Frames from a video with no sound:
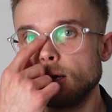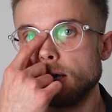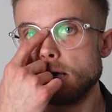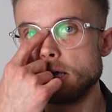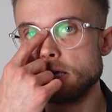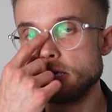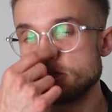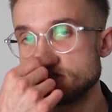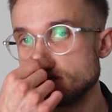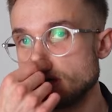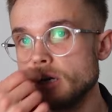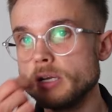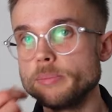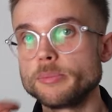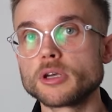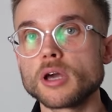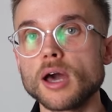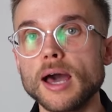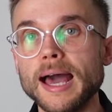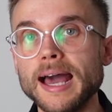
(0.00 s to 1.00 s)
It's only
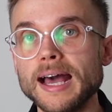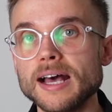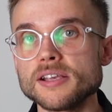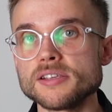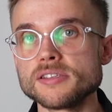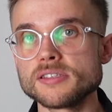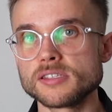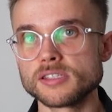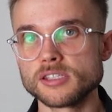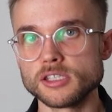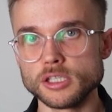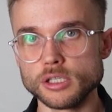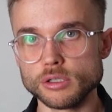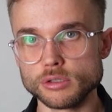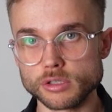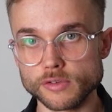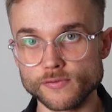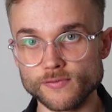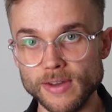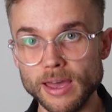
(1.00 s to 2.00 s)
because as you
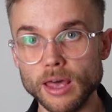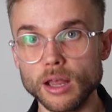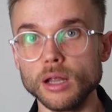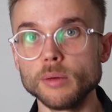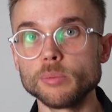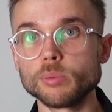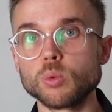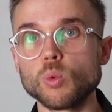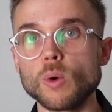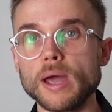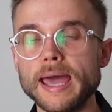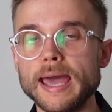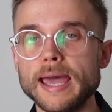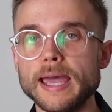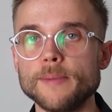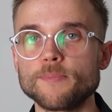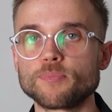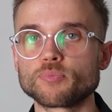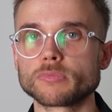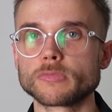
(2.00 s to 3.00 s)
develop
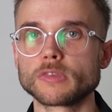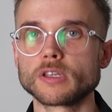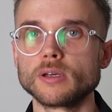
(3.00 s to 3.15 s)
where